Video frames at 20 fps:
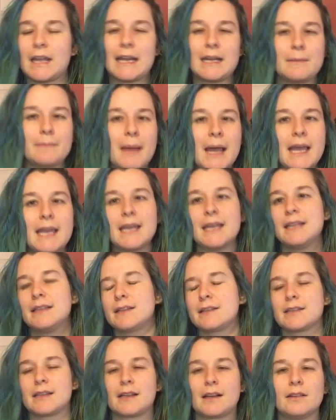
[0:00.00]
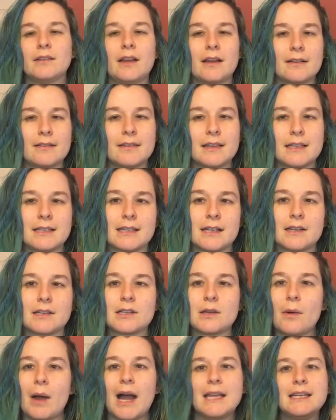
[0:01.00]
getting paid. There's like a lot of things there.
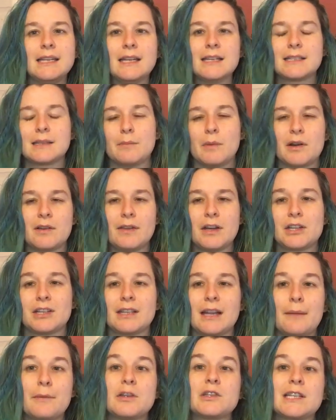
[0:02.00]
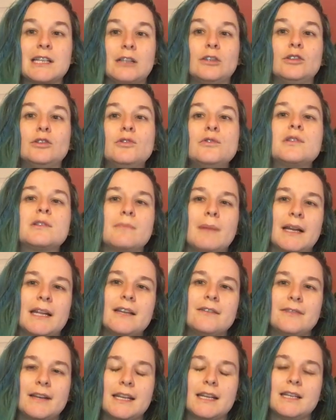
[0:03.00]
So I needed some motivation that I'm just going to lose
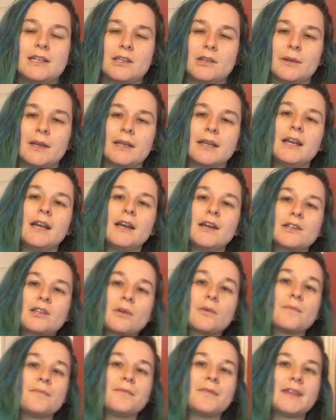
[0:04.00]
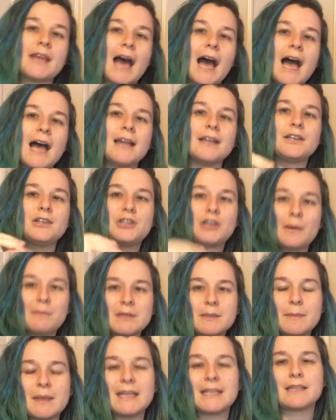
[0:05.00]
money if I didn't do it. So that
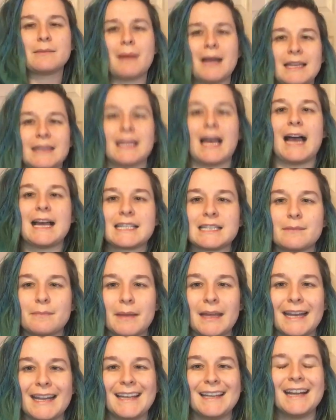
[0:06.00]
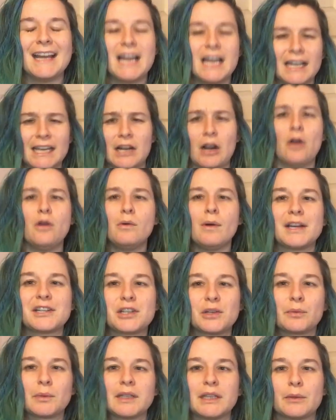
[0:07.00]
jumps me into my last minute kind of, oh, I
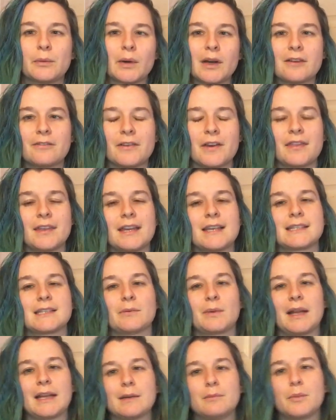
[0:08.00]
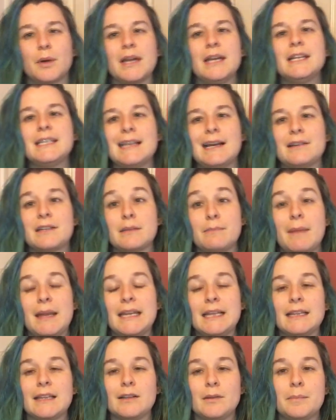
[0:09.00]
should really work for things. And when I can break it down to
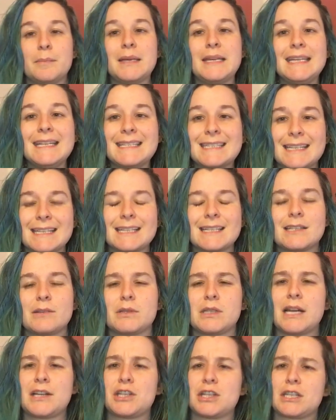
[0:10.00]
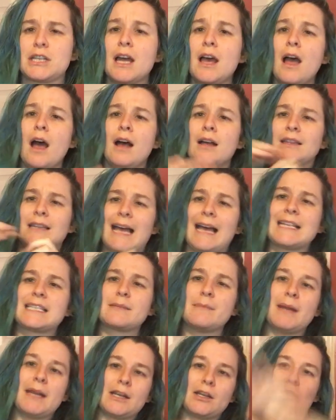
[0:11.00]
many little pieces, so it's not just
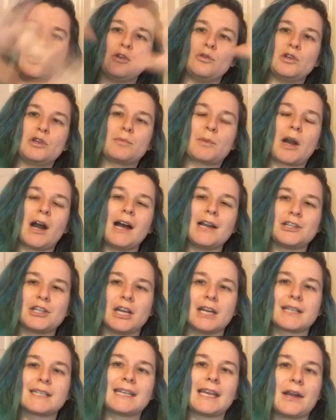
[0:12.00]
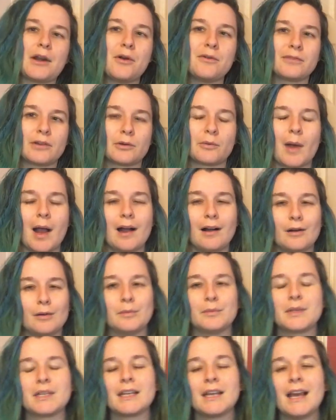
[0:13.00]
last minute, huge project, get
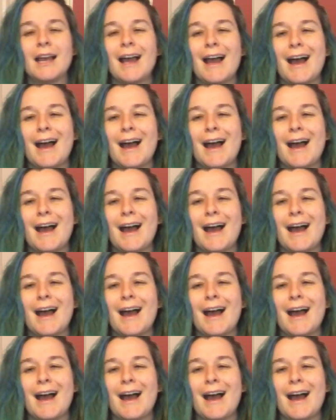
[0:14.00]
overwhelmed,